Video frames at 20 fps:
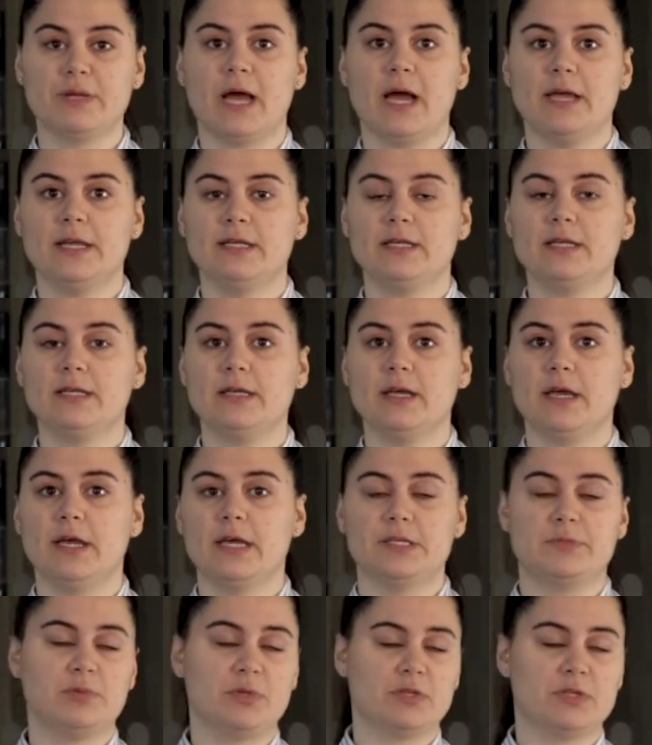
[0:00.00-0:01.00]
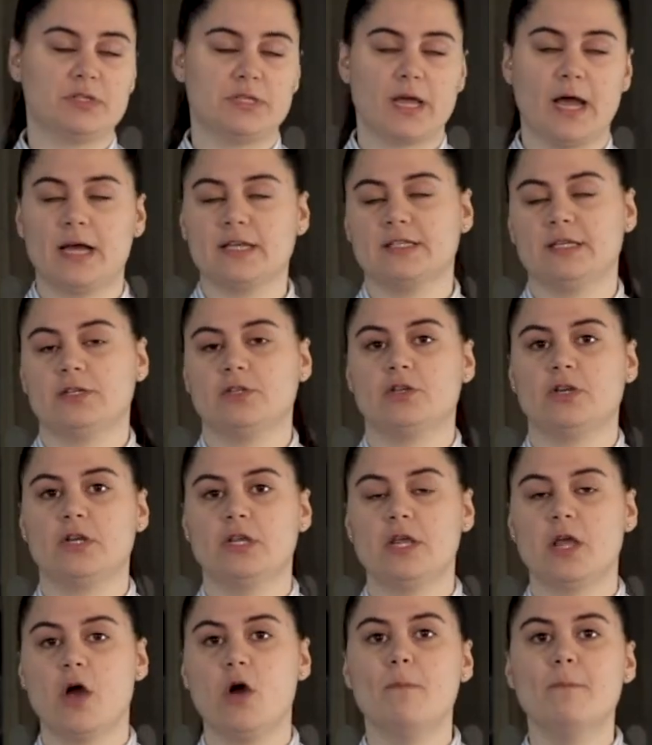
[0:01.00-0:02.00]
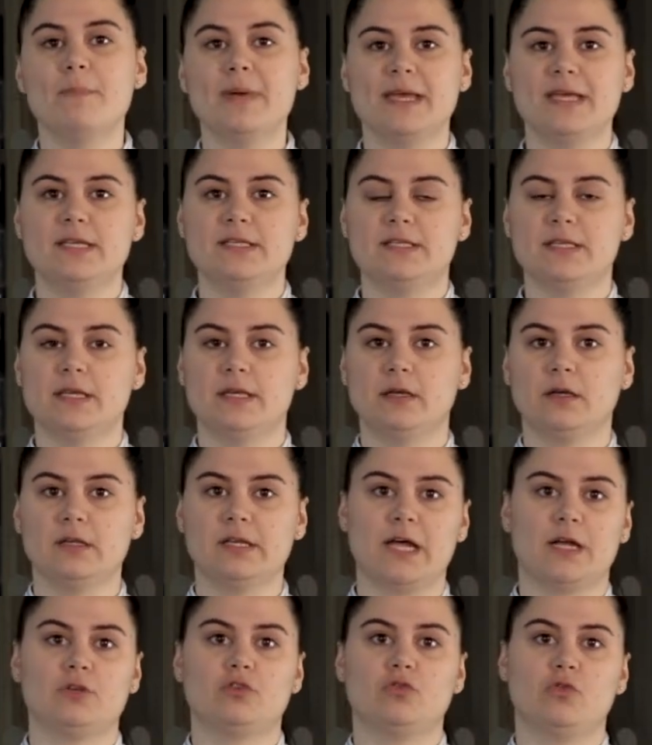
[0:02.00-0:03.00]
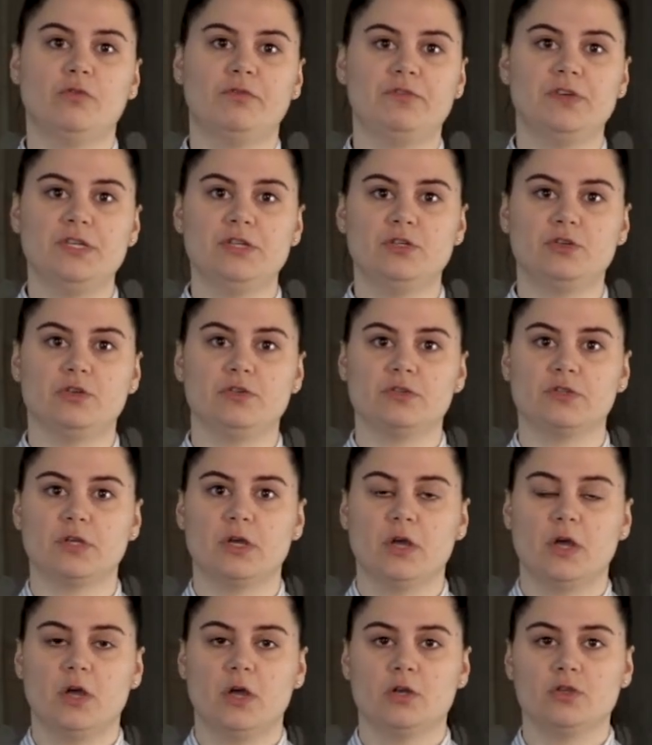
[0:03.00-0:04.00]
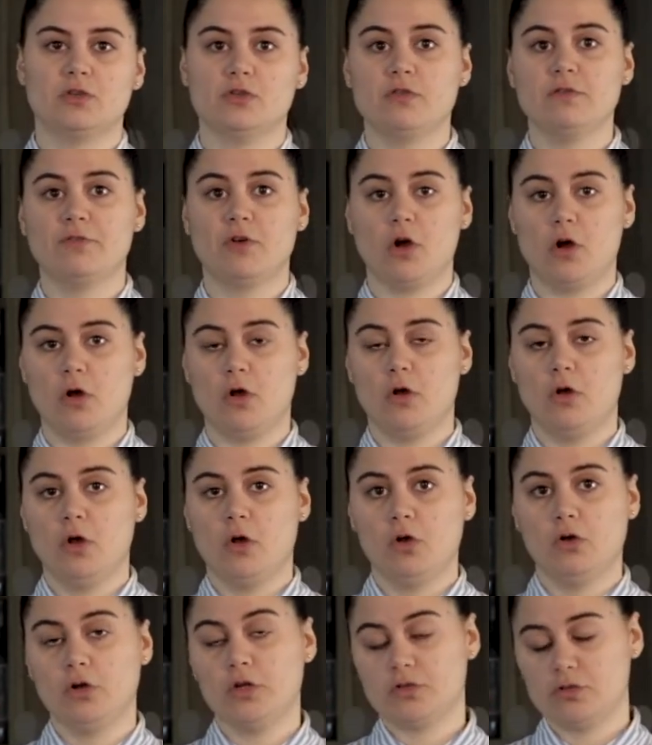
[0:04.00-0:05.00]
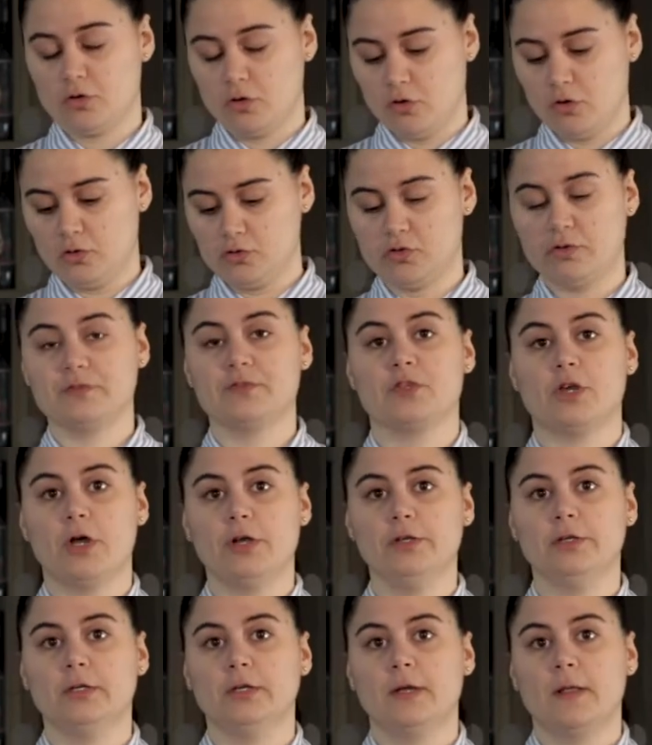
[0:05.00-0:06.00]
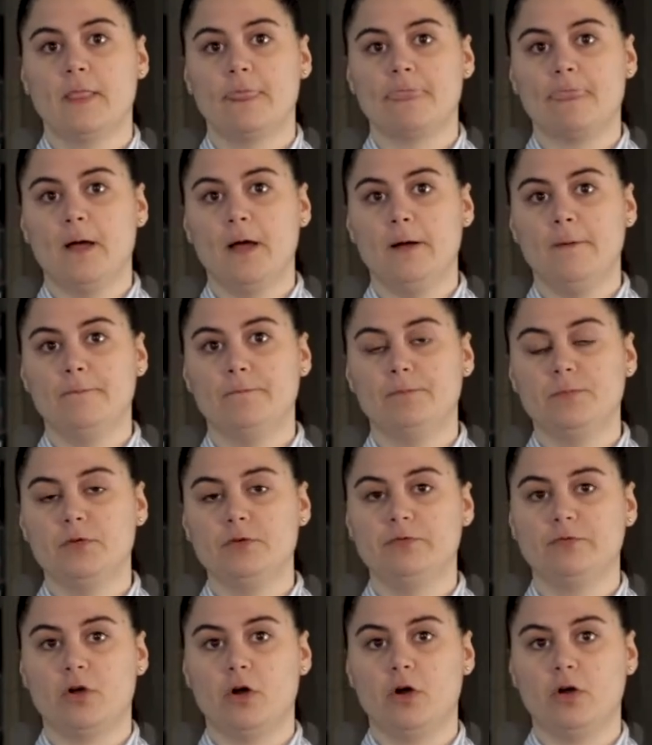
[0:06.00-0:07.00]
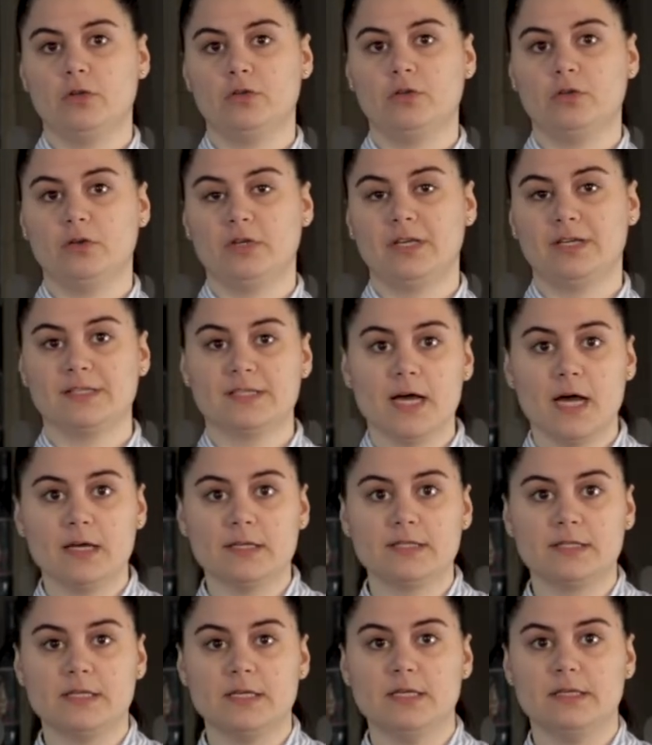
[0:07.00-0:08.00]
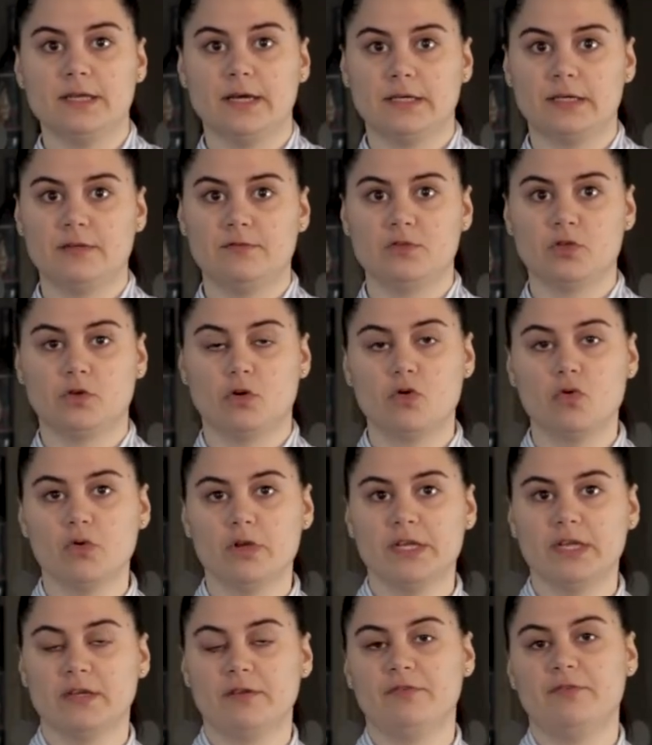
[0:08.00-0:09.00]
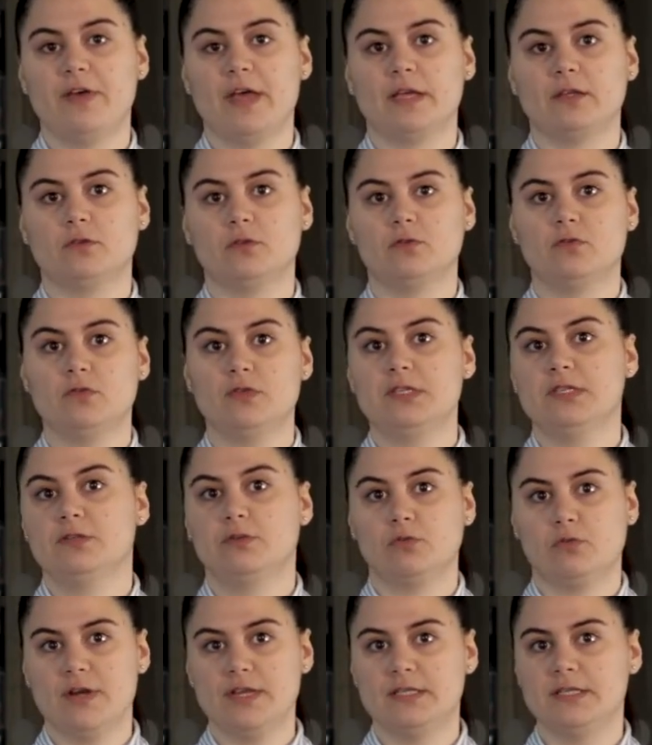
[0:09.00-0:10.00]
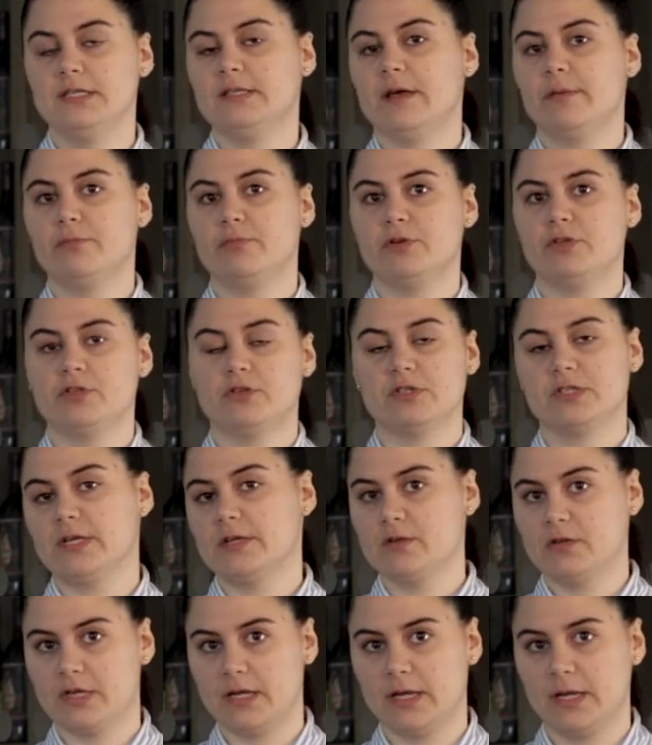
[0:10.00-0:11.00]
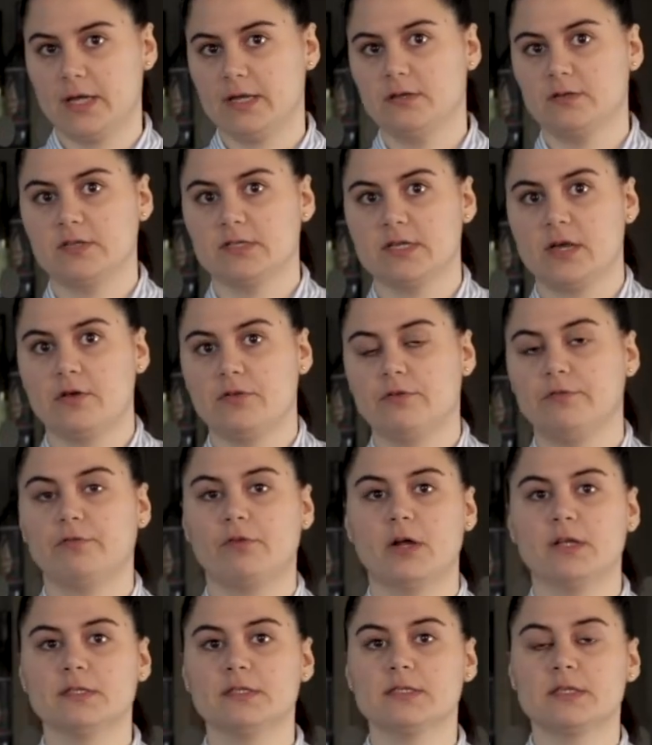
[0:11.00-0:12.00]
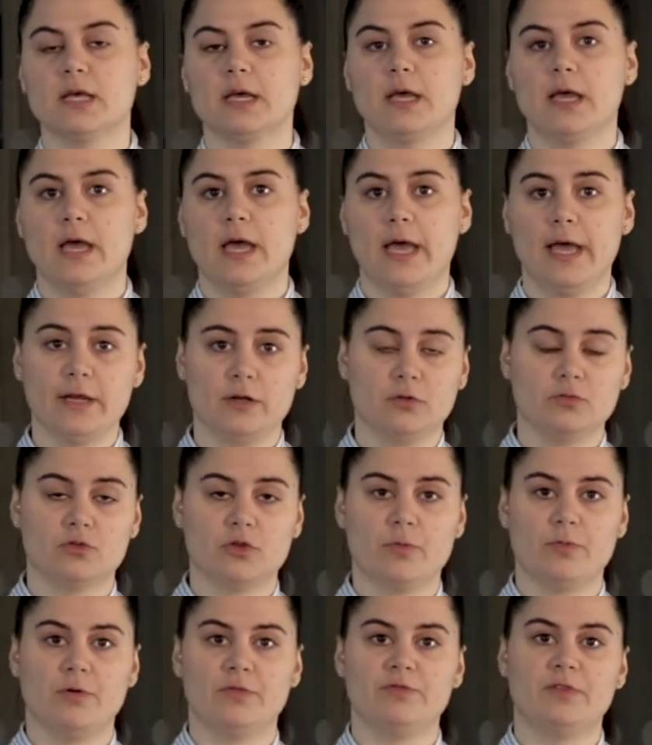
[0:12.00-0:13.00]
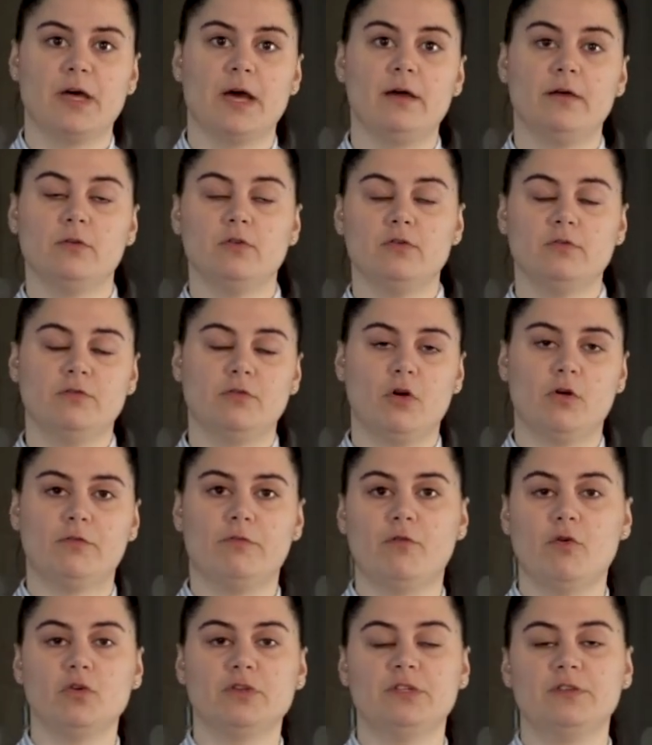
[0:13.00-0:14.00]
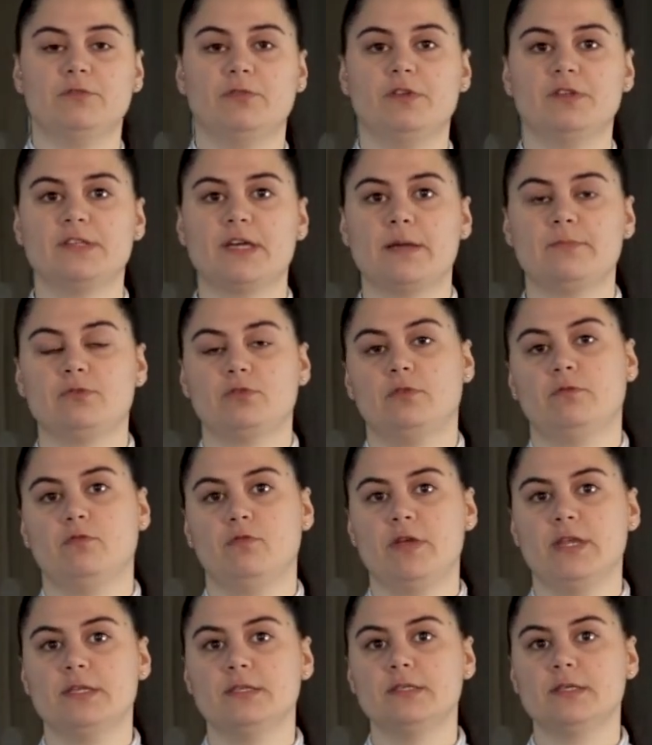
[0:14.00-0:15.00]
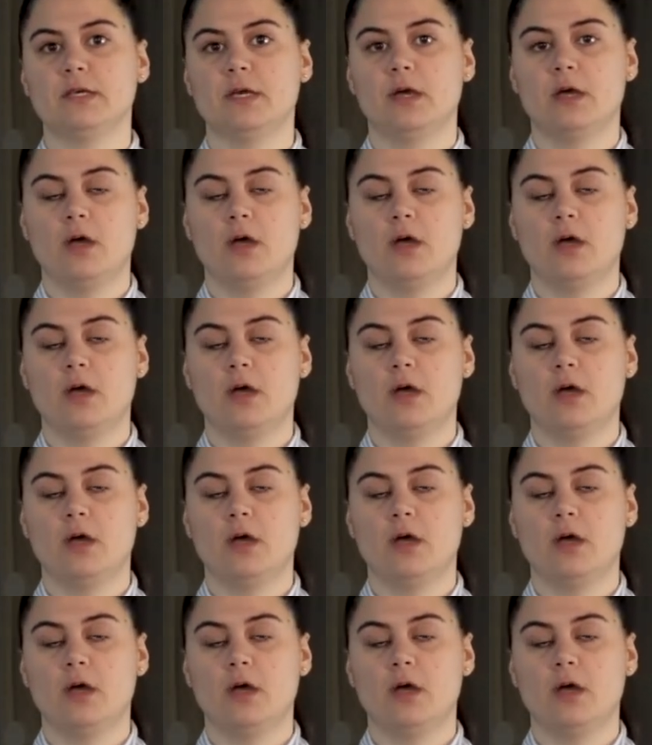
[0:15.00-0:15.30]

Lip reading: behind it is because it has actually amazing natural features. So you've got loads of sun, you've got the catharsis that gives a cooling effect to these crazy temperatures that you can get in the south of France, and on top of that, you've got 4 different types of winds.